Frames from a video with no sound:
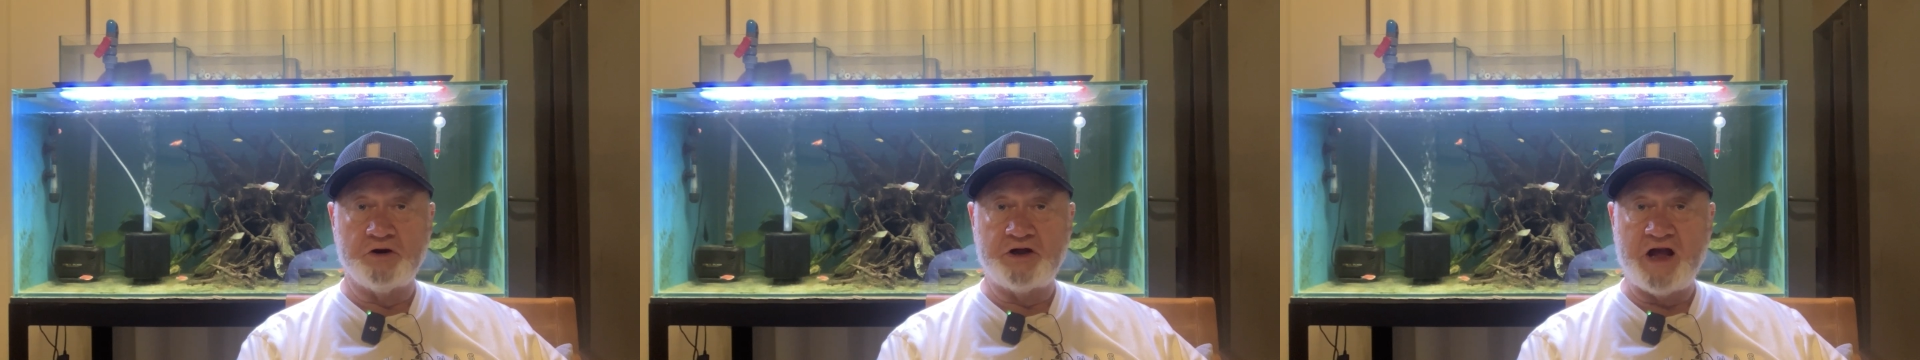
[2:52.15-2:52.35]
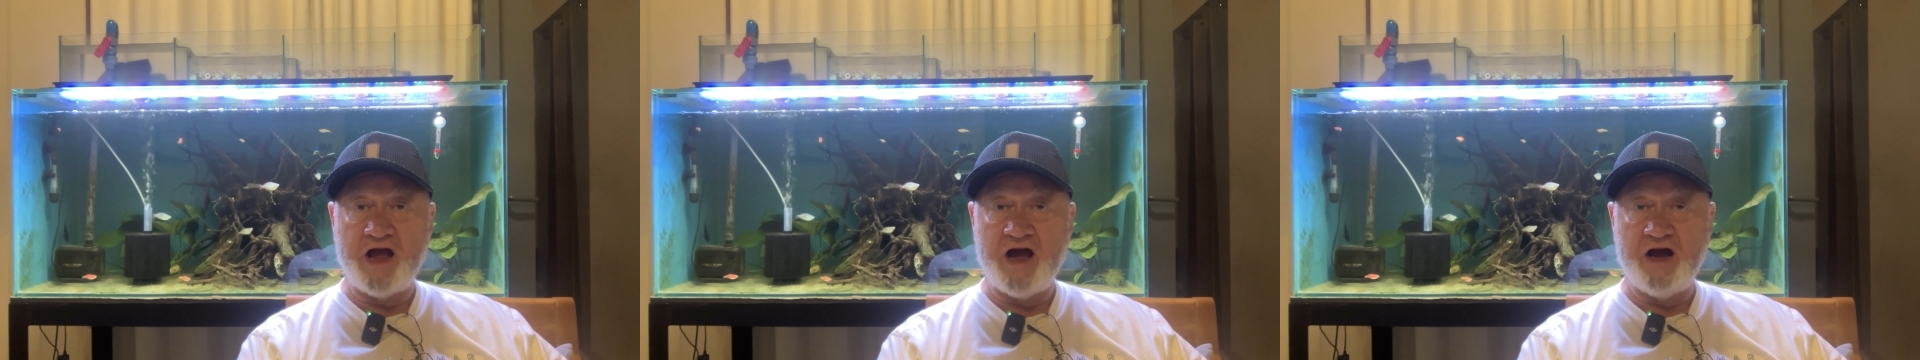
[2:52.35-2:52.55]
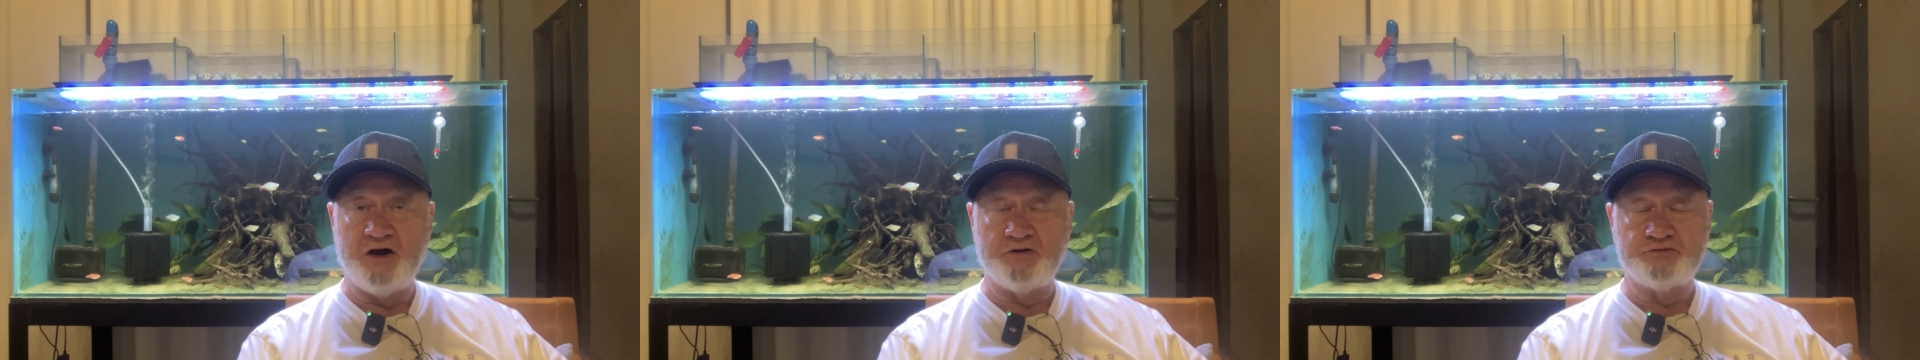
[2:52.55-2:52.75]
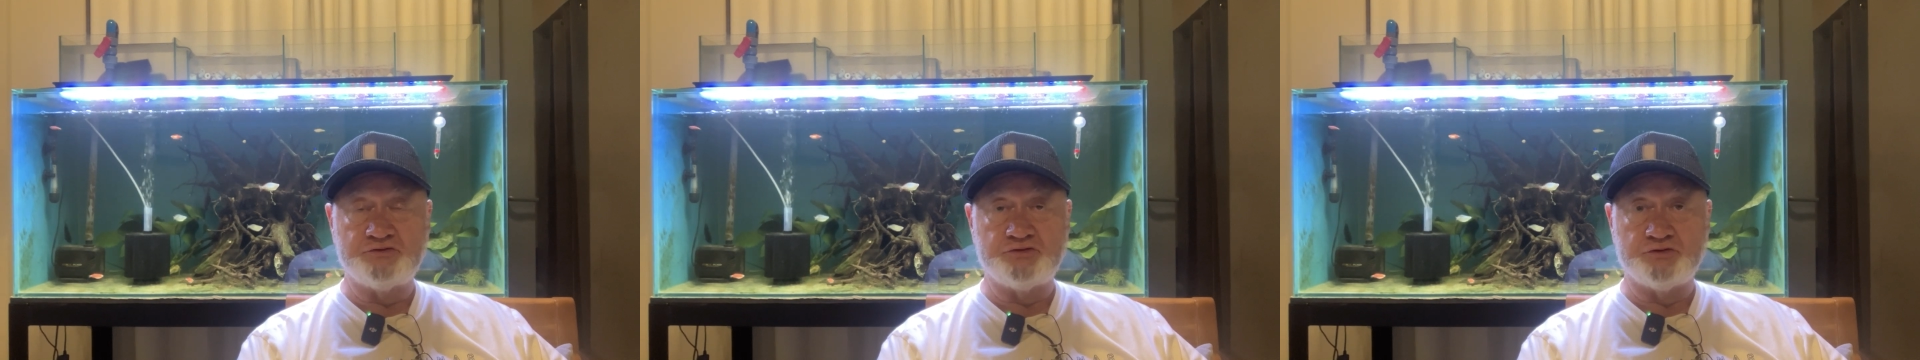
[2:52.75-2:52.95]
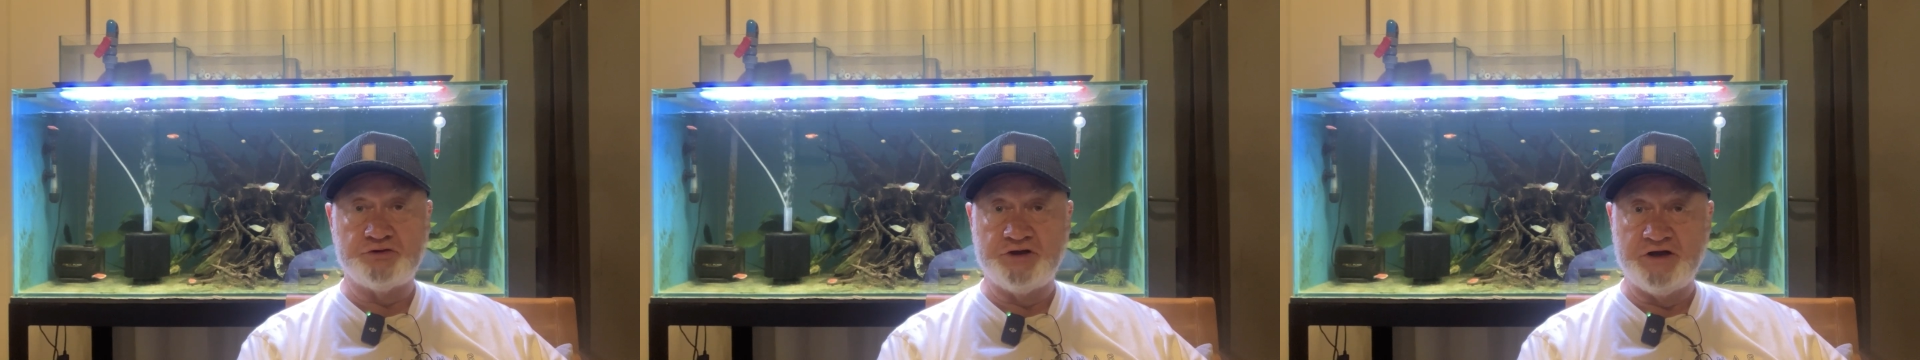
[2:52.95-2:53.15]

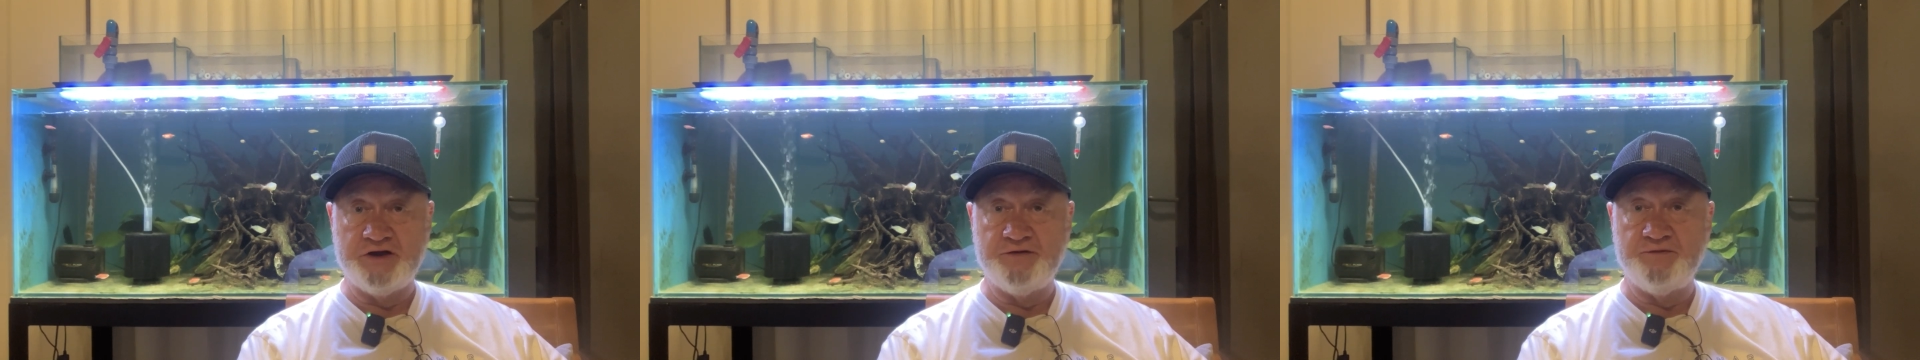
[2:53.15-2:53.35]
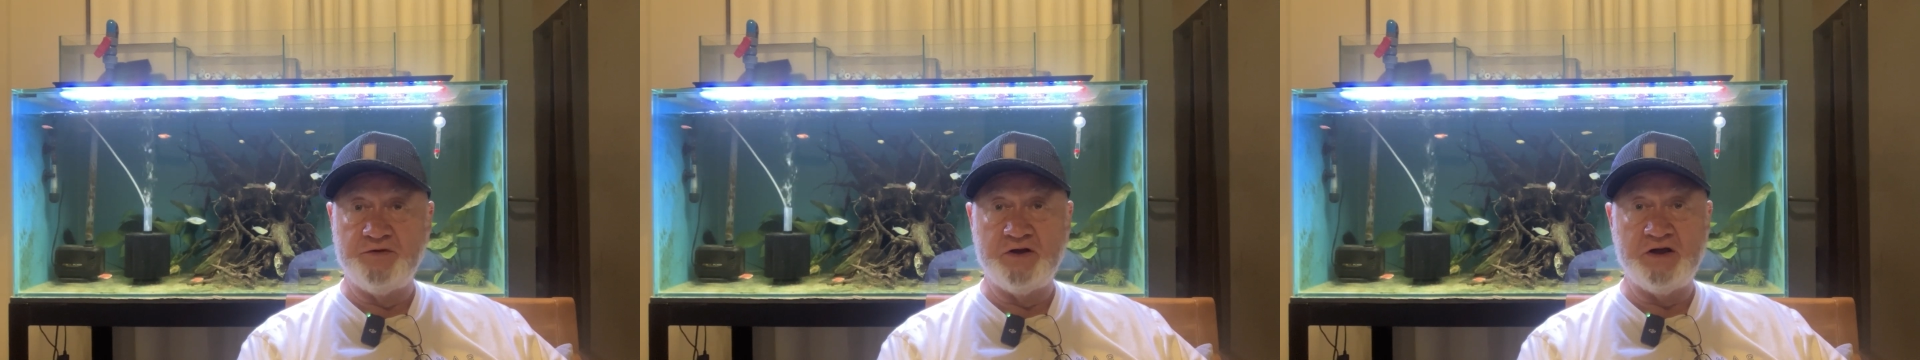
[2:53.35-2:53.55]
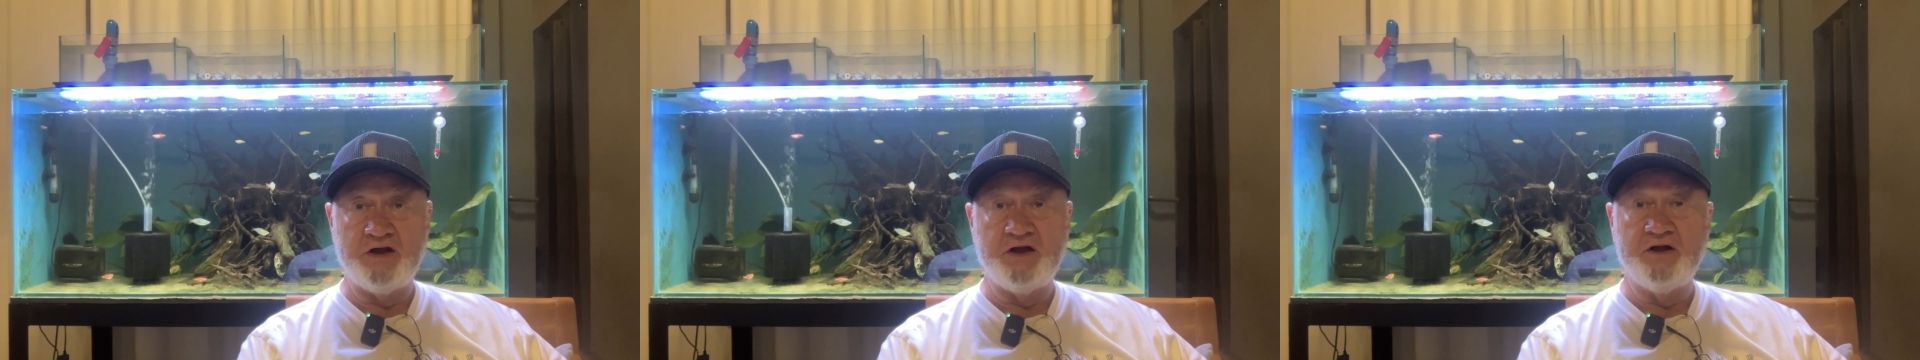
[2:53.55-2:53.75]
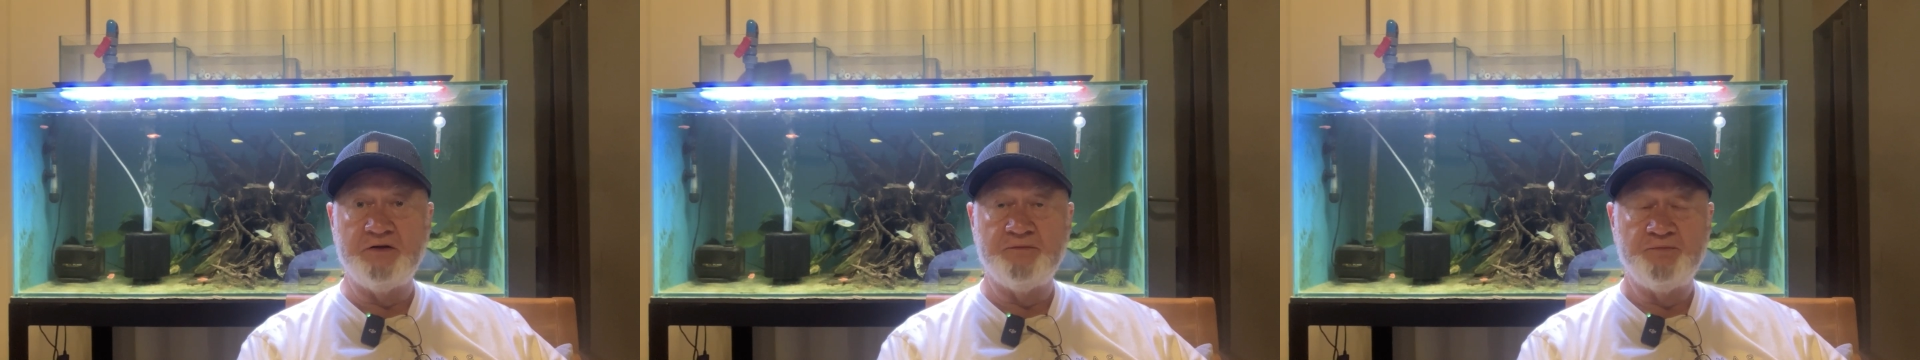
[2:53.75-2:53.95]
couch or TV.